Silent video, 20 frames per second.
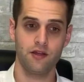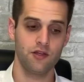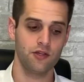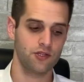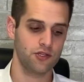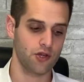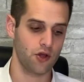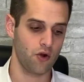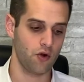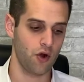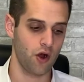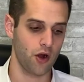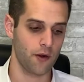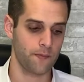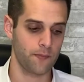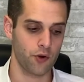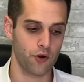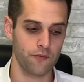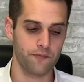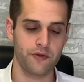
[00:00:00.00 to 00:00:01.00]
So our
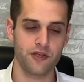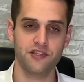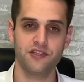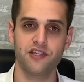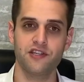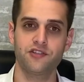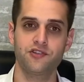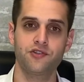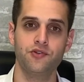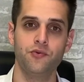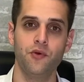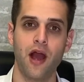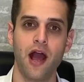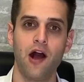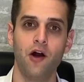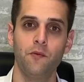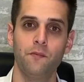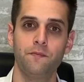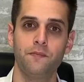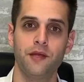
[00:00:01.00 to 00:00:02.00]
purpose is to
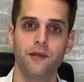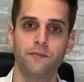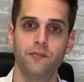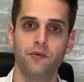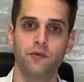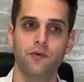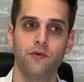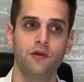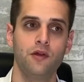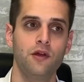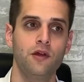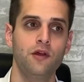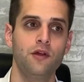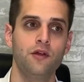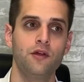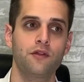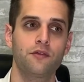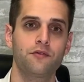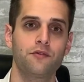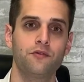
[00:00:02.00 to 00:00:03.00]
help people
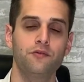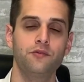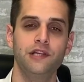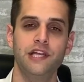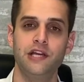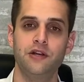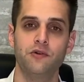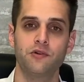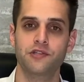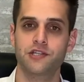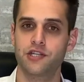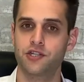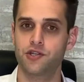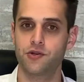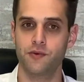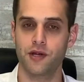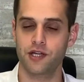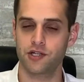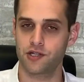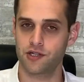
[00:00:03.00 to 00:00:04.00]
through legal
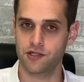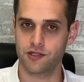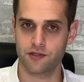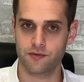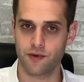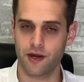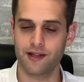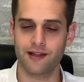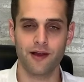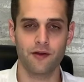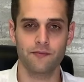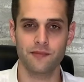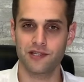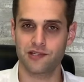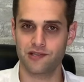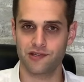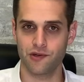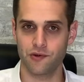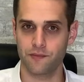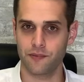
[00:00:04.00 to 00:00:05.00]
situations, right? That would be
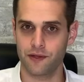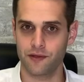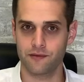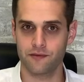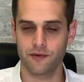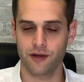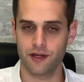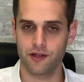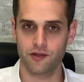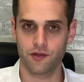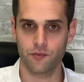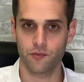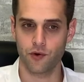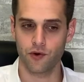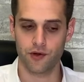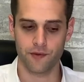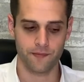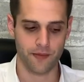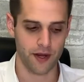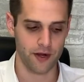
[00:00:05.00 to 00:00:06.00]
stupid, right? You could
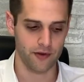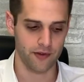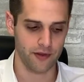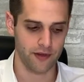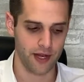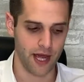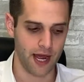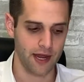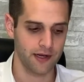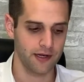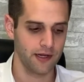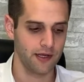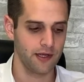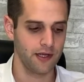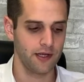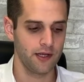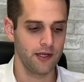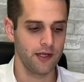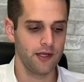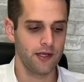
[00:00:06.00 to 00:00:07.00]
word it better than that.
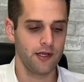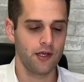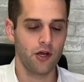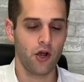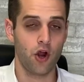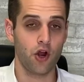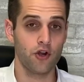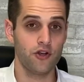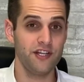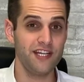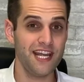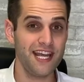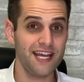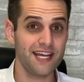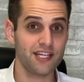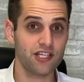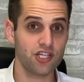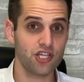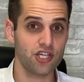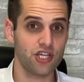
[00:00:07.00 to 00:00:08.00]
Our
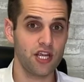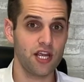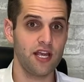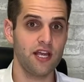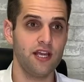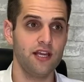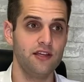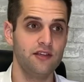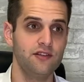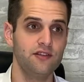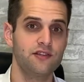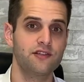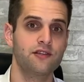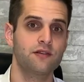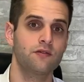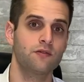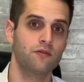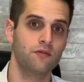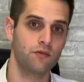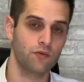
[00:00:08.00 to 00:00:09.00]
niche is
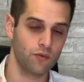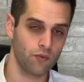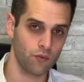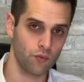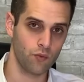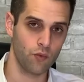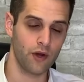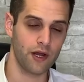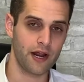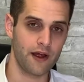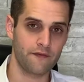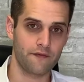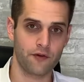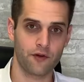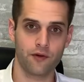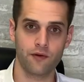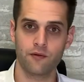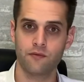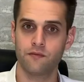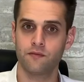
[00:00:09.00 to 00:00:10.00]

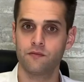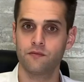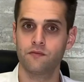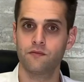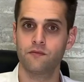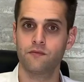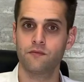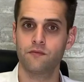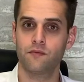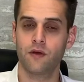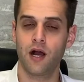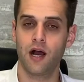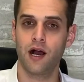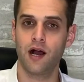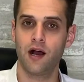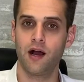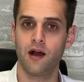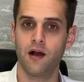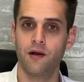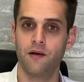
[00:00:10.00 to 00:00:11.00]
whatever
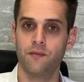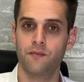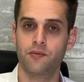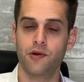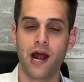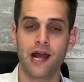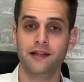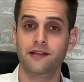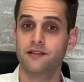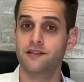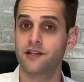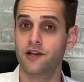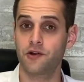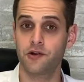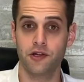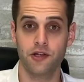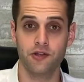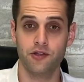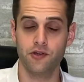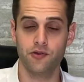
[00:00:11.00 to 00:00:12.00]
uh, practice
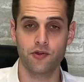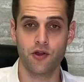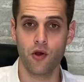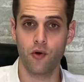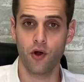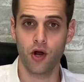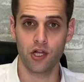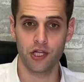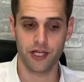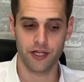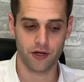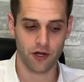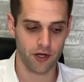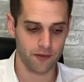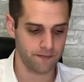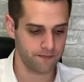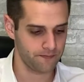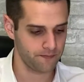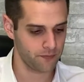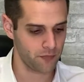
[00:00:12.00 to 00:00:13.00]
area you go all in
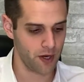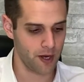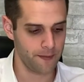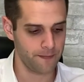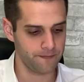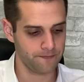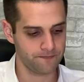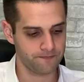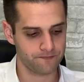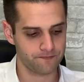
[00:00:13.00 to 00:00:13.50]
on, right?